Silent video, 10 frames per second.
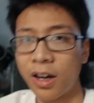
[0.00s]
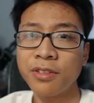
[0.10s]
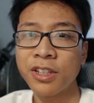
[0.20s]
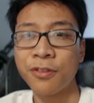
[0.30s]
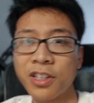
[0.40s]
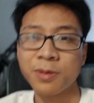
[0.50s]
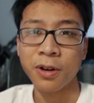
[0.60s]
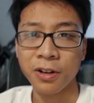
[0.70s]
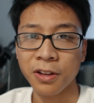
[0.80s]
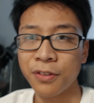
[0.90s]
Obviously for this
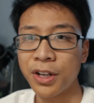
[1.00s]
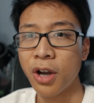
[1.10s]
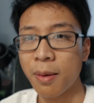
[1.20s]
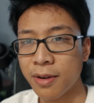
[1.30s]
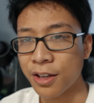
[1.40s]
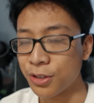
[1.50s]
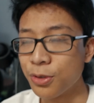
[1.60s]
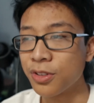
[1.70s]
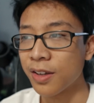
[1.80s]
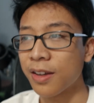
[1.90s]
part of the video, I'm not
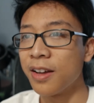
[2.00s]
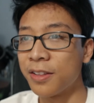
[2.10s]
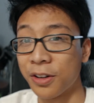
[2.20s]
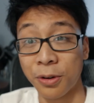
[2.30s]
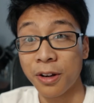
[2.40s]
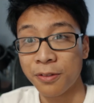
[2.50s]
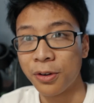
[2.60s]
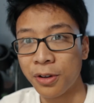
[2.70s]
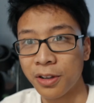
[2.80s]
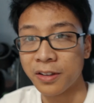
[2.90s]
using the correct
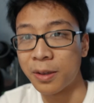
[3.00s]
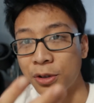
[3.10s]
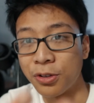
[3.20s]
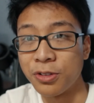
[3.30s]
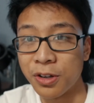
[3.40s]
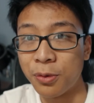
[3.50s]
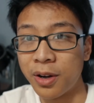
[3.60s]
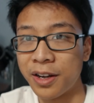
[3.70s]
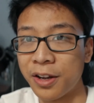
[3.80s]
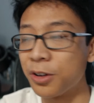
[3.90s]
focal length. I'm using a
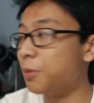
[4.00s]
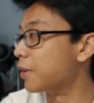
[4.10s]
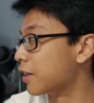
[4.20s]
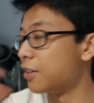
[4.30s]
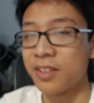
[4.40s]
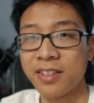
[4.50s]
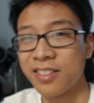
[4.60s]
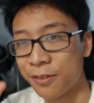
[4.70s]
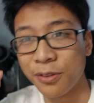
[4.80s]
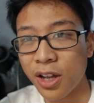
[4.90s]
wide angle because this
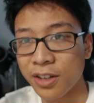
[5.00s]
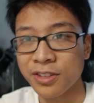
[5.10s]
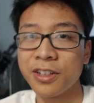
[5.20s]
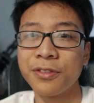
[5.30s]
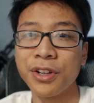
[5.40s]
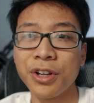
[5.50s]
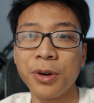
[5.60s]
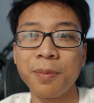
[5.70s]
is a vlog style video.